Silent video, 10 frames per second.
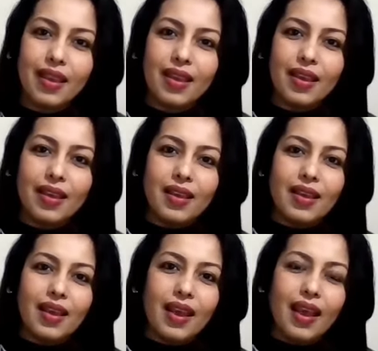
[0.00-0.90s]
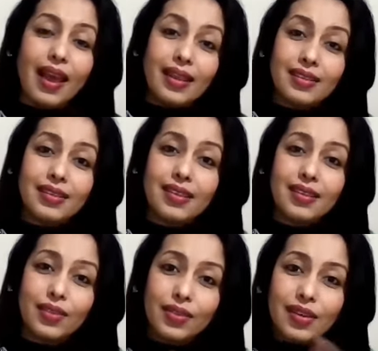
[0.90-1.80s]
And
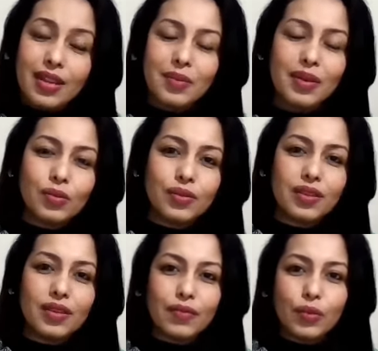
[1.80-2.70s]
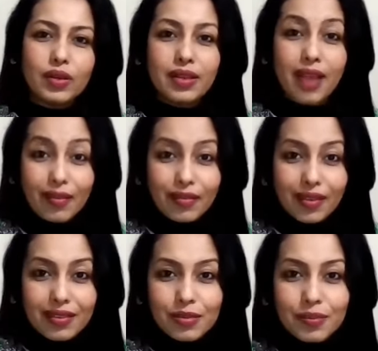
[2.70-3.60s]
here, let me also give you a
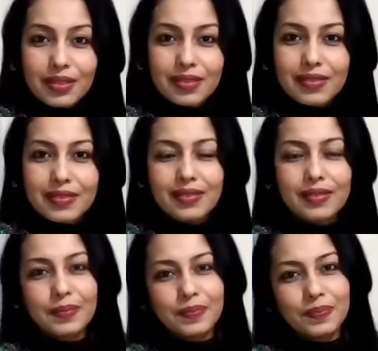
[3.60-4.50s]
caveat because